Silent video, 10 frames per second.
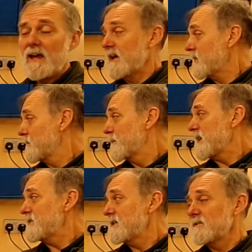
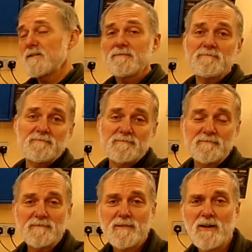Completed,
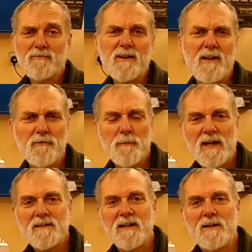well, ready for
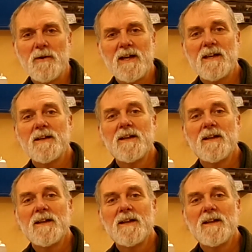paint anyway.